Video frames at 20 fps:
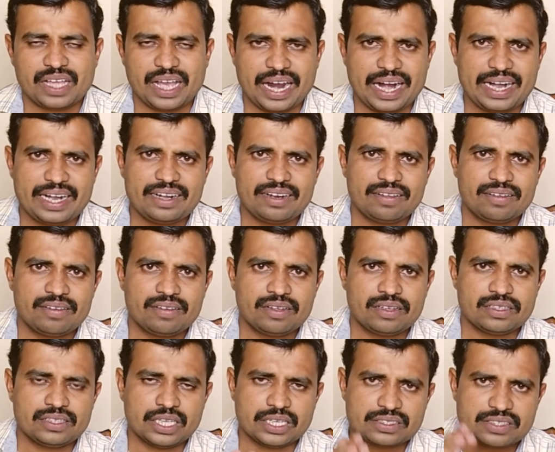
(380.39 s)
and
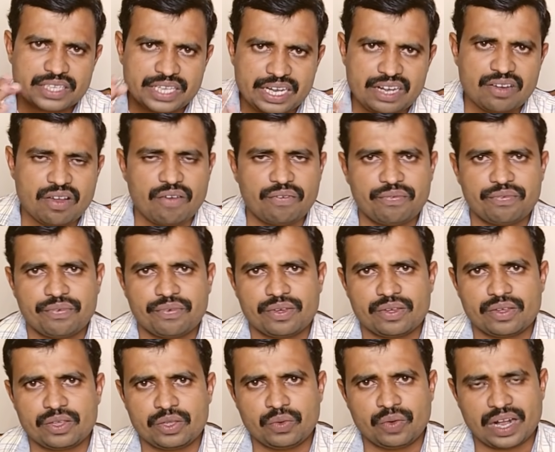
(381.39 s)
the screen of
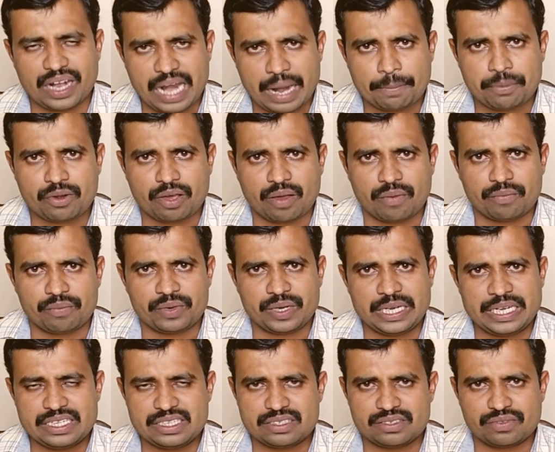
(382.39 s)
your
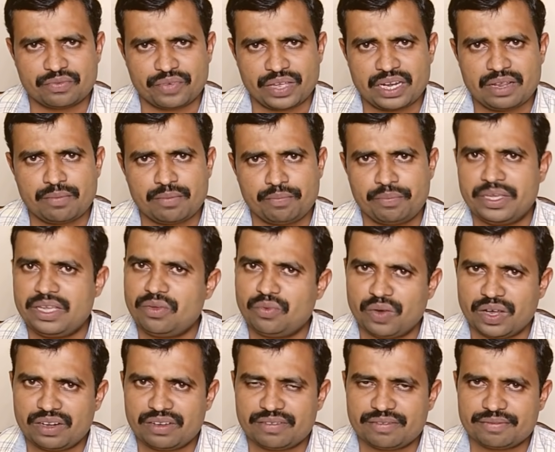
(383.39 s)
laptop, it is very big
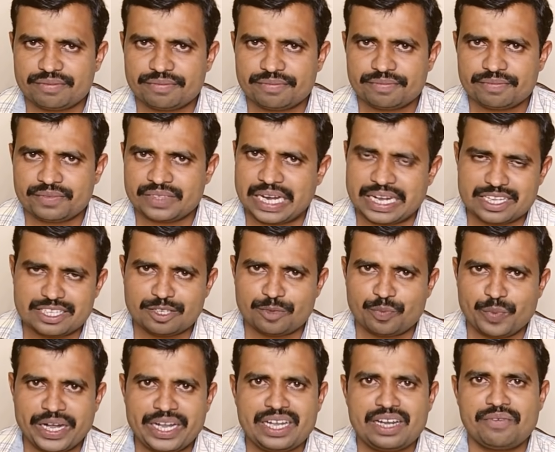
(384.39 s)
one. That is the
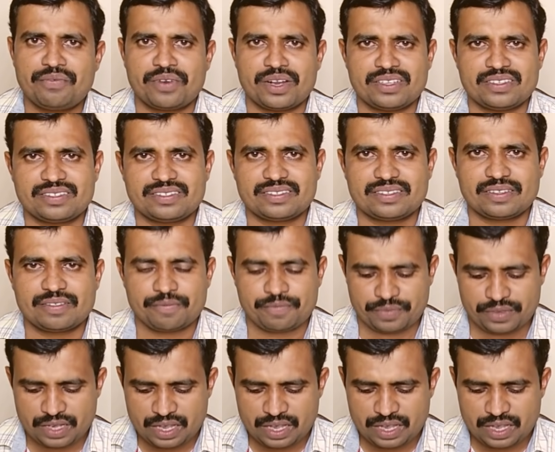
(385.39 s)
main difference.